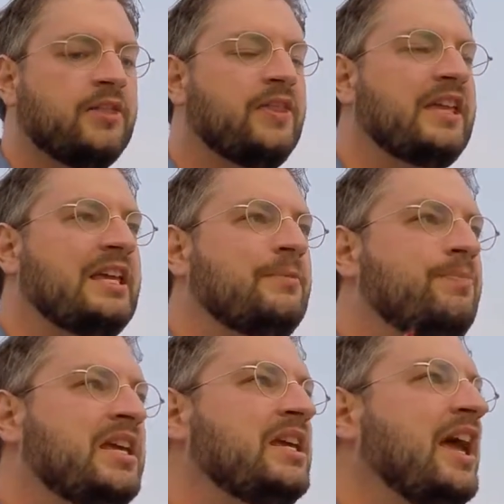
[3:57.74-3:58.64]
the
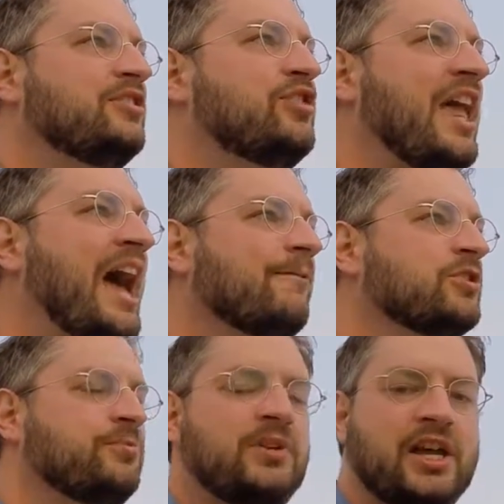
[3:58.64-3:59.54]
pH, the
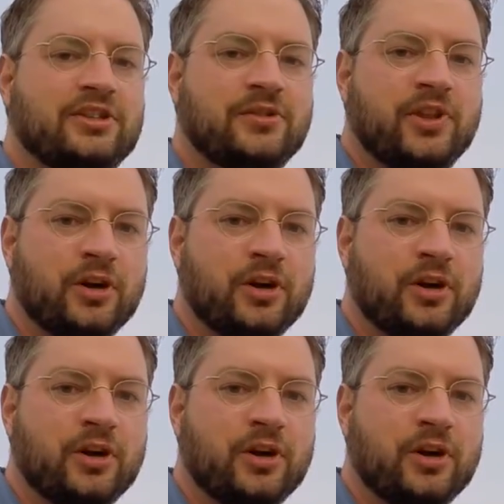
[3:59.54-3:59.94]
average pH of the